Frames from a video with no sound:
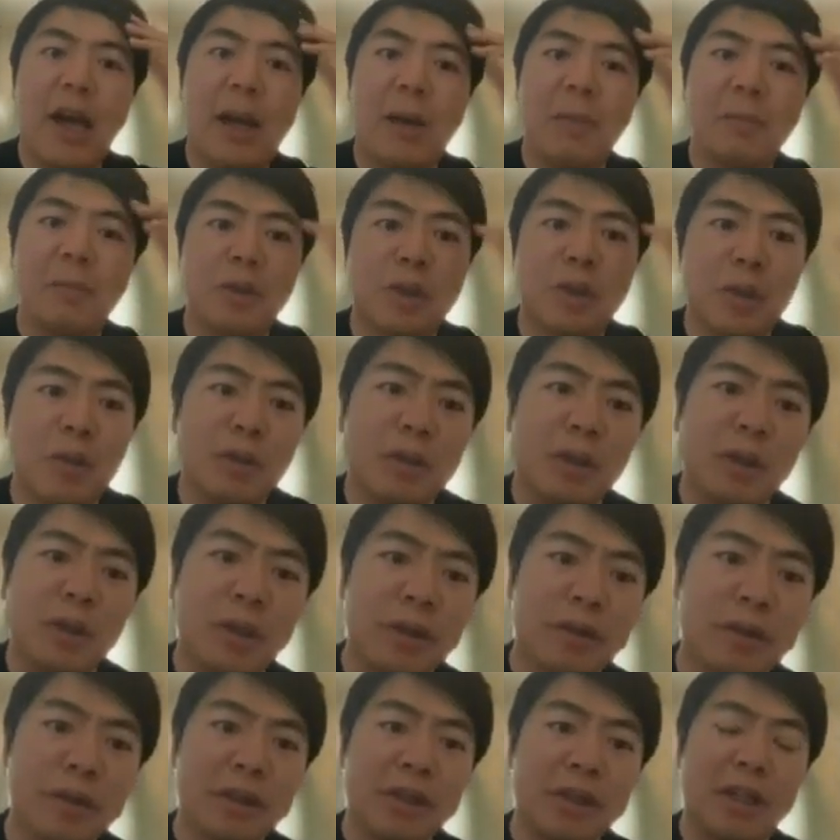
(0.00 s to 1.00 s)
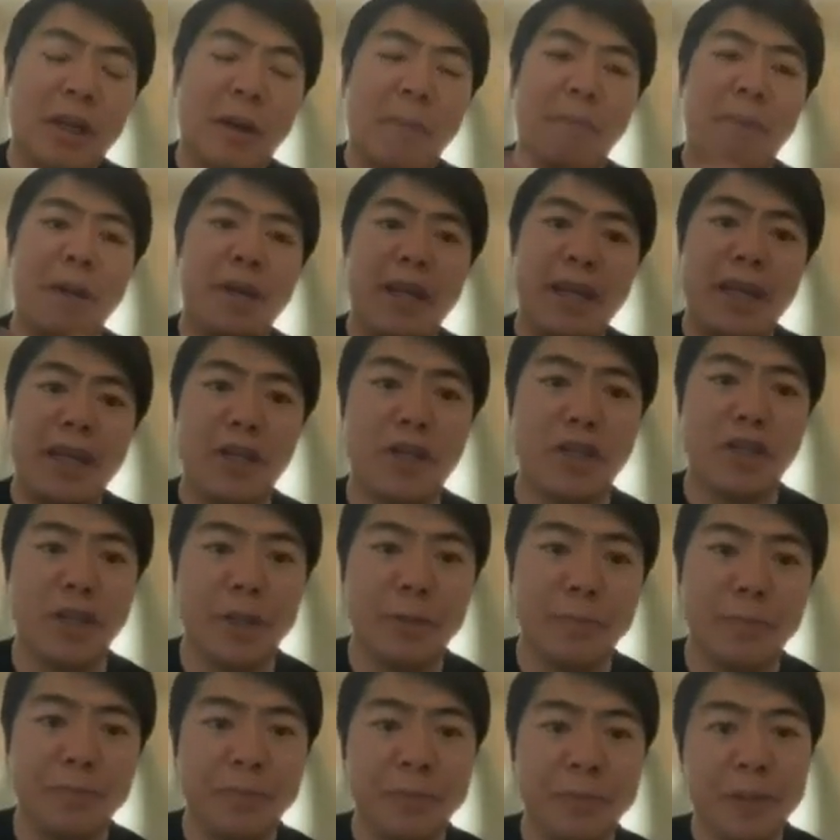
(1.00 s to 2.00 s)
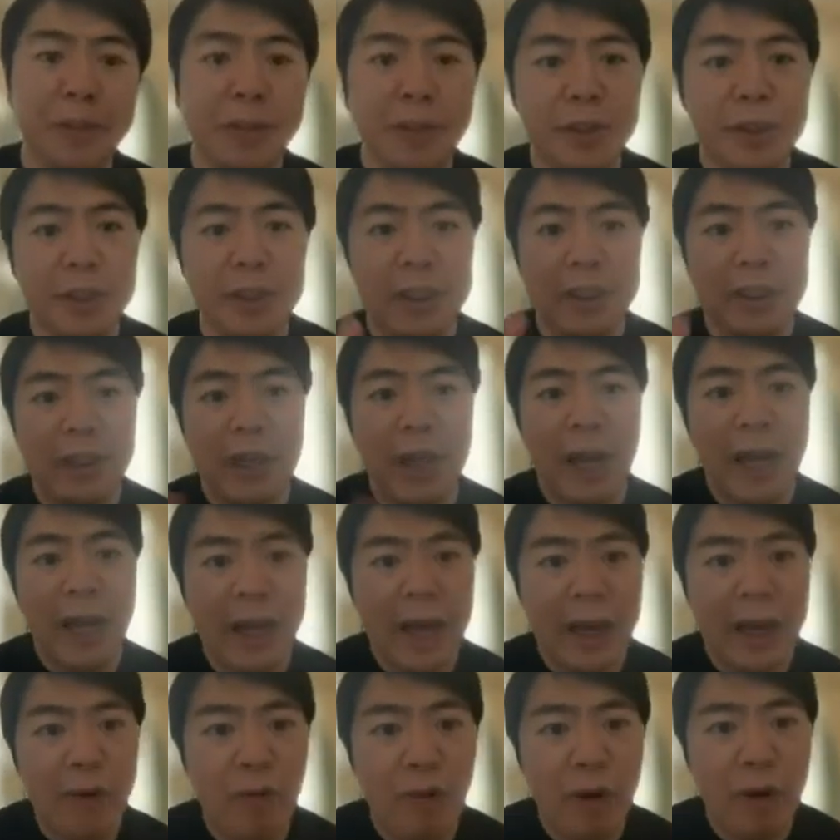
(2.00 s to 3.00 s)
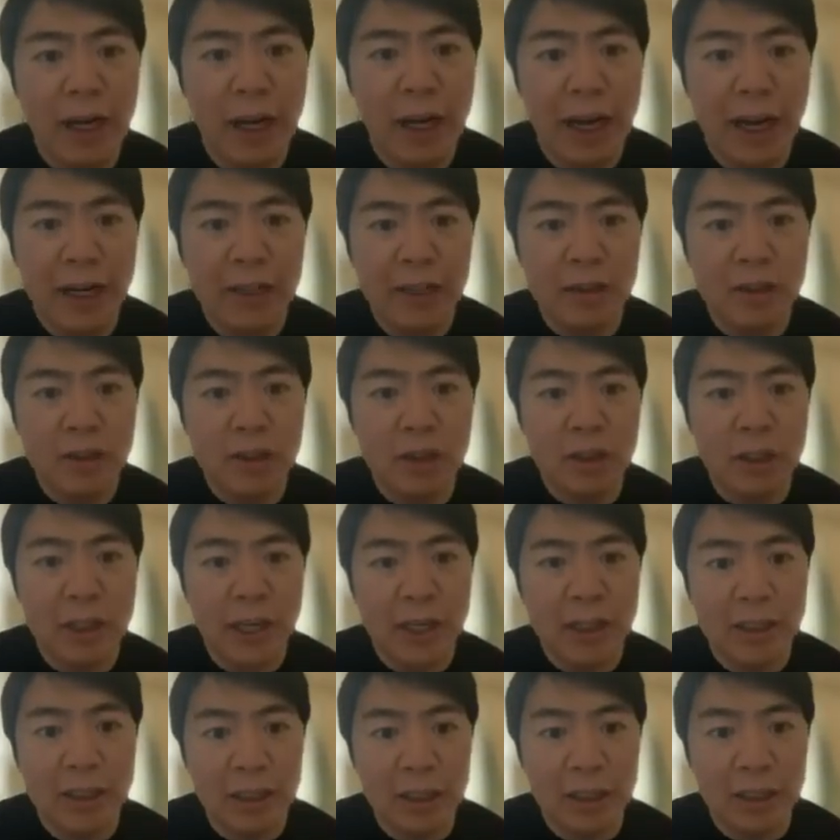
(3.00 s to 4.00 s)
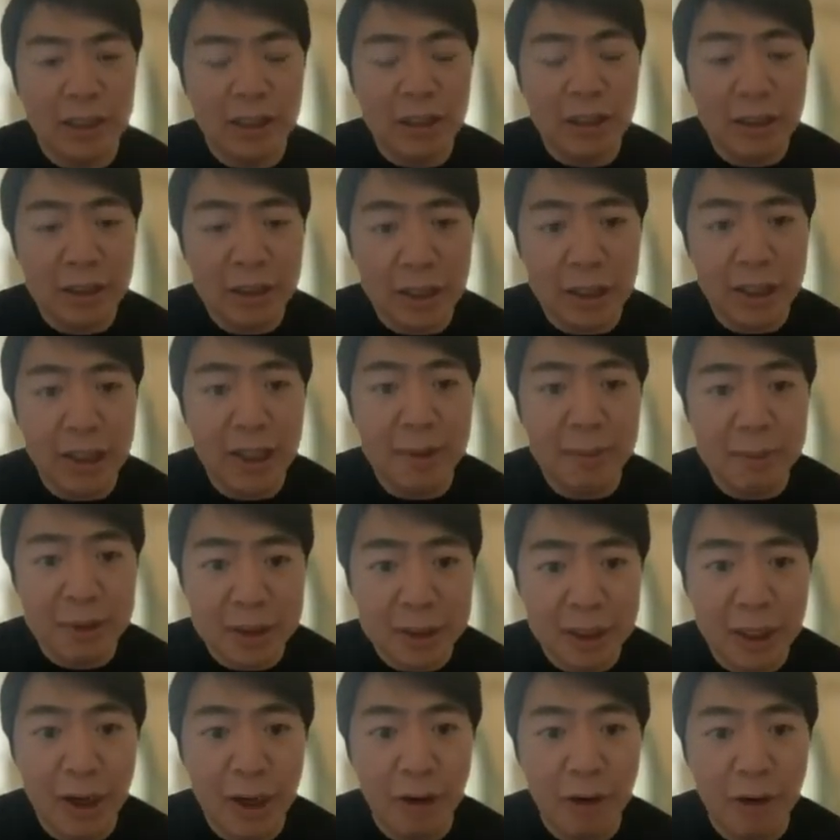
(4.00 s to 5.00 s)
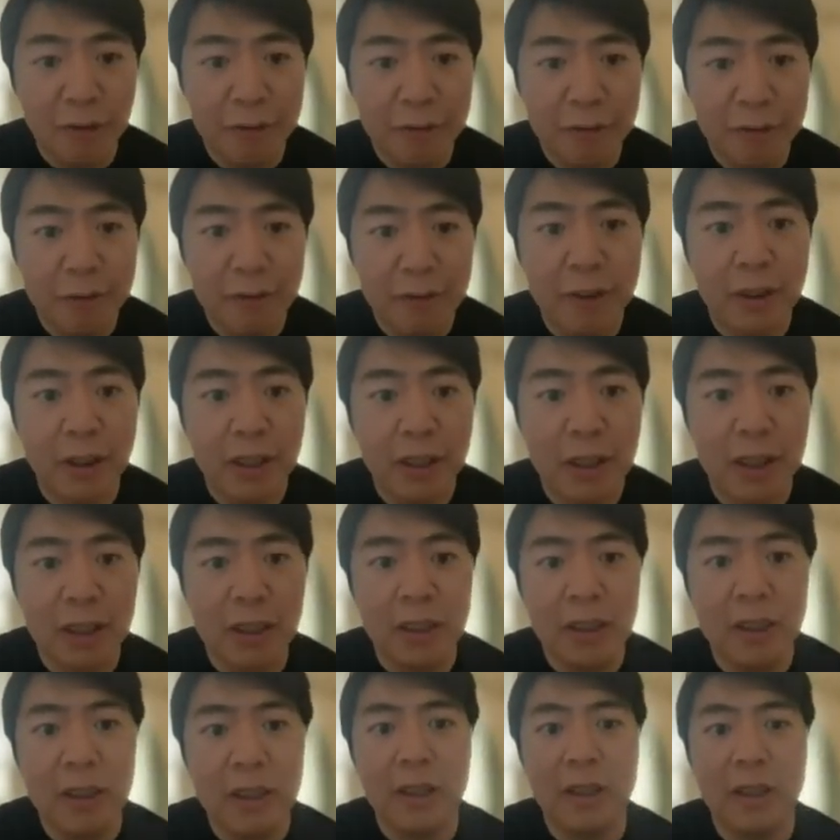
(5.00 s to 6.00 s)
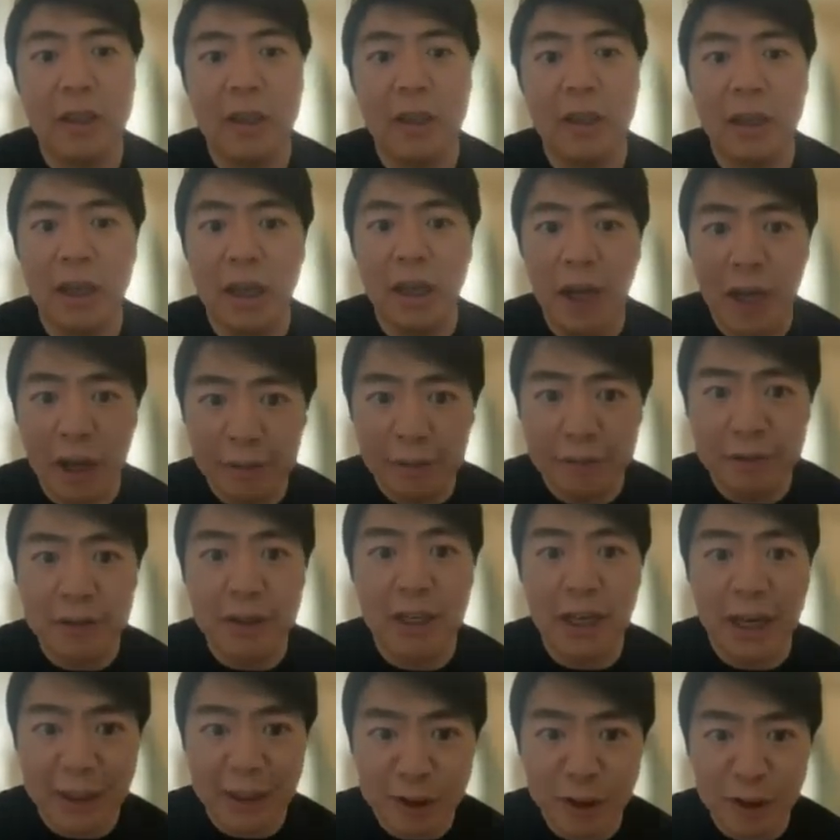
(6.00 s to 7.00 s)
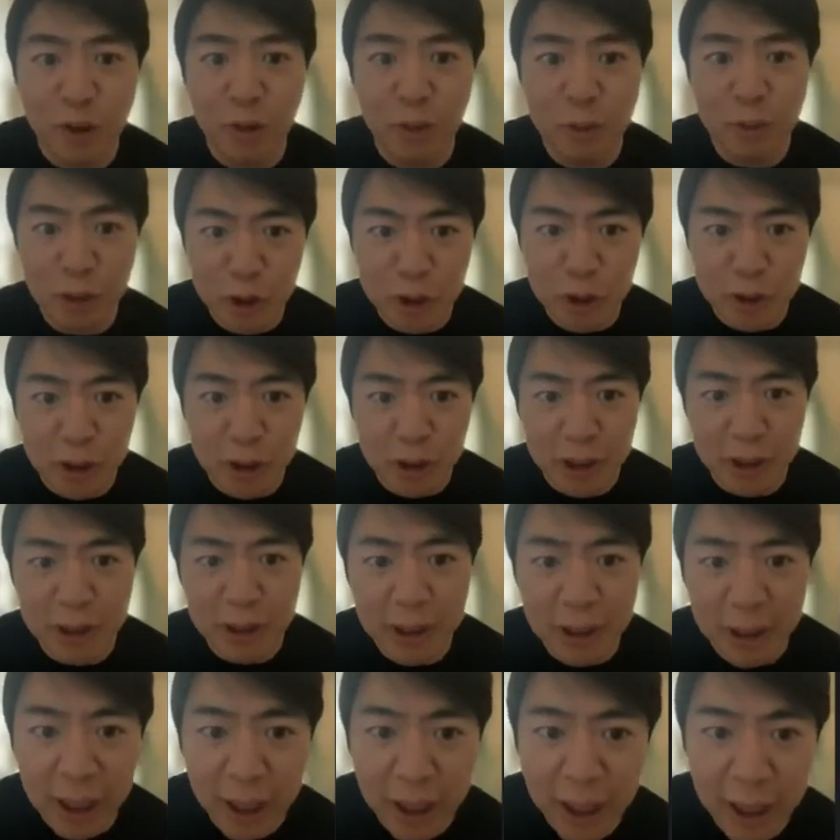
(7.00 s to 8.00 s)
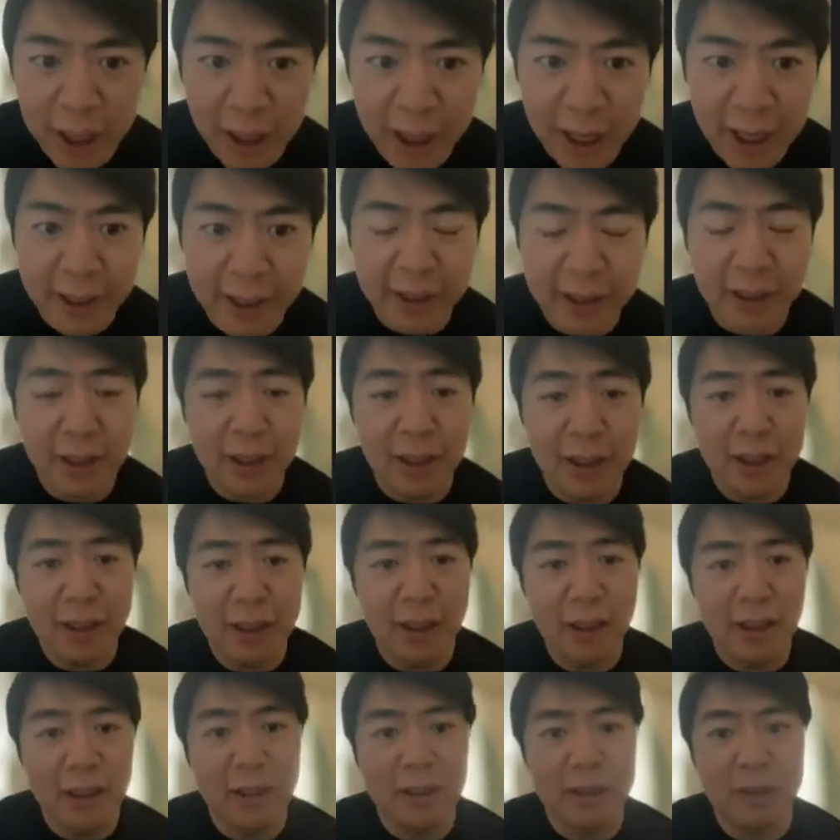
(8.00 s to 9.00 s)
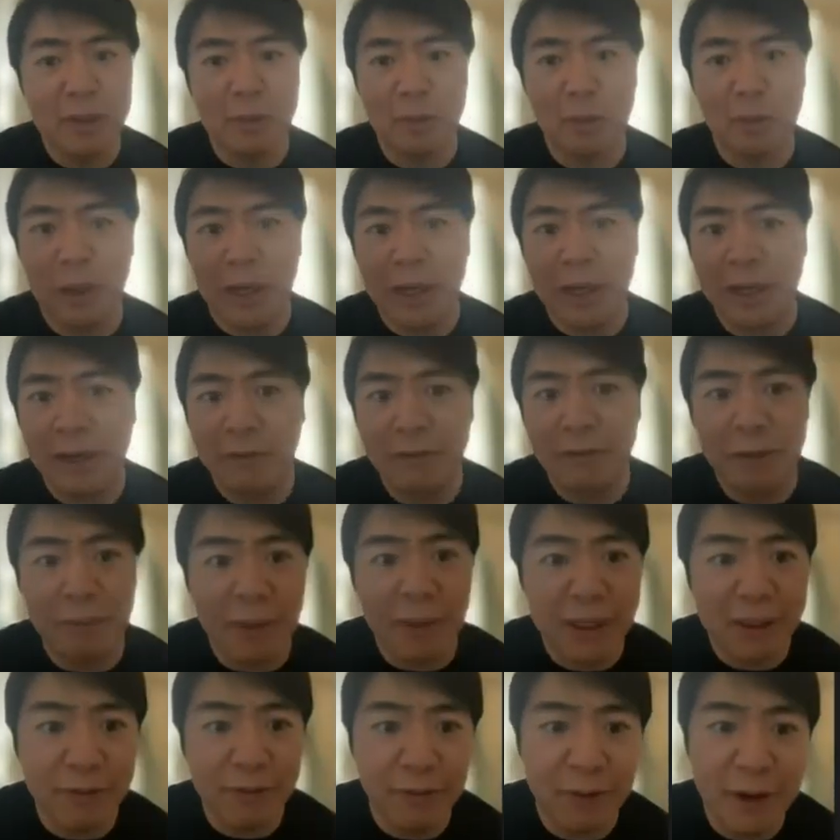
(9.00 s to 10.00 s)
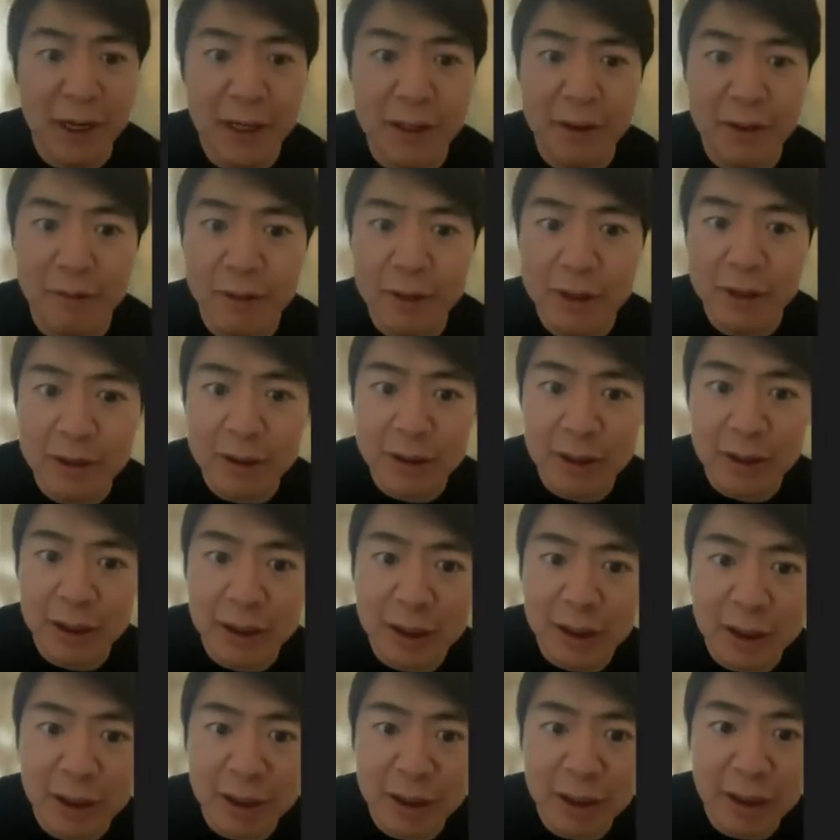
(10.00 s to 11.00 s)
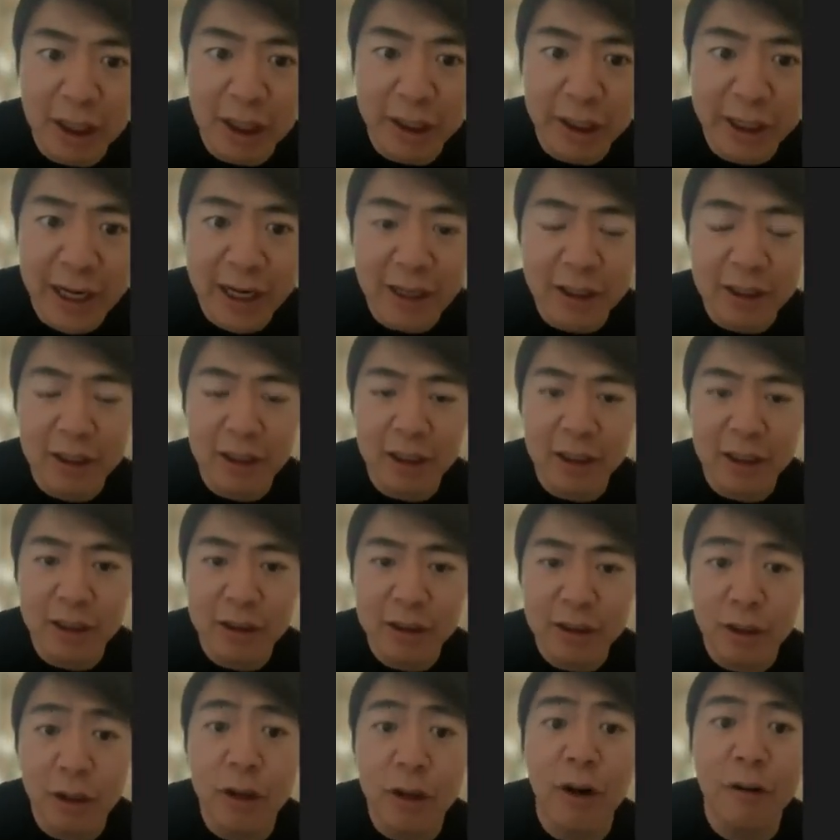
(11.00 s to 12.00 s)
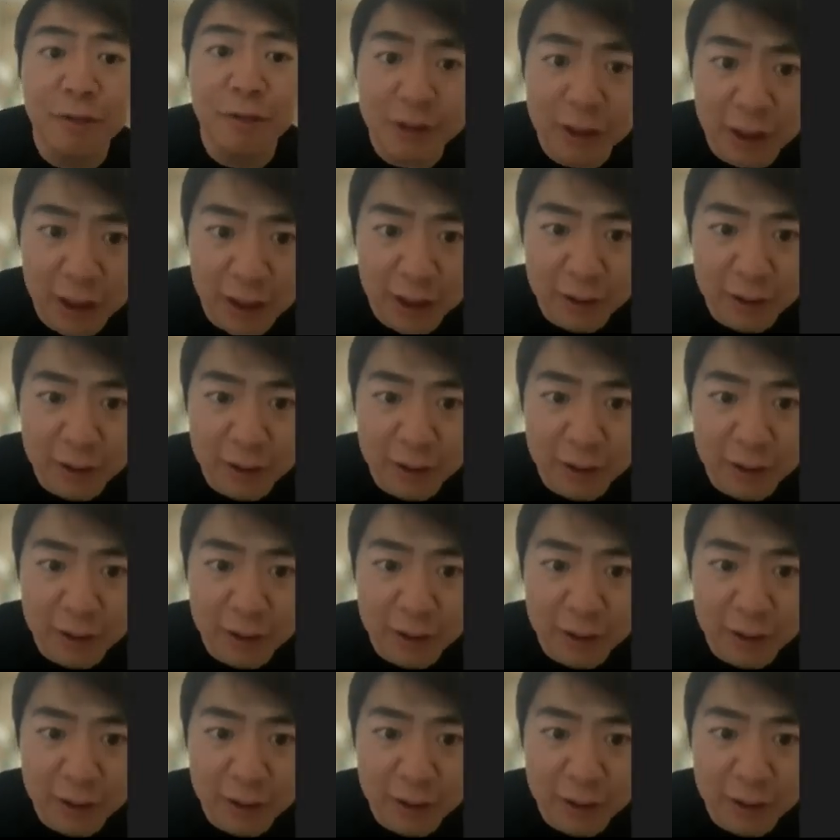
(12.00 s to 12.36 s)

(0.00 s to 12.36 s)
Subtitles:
So this combination, and I realized that Disney himself, he loves classical music, and he's one of the best friends with the conductor Stokowski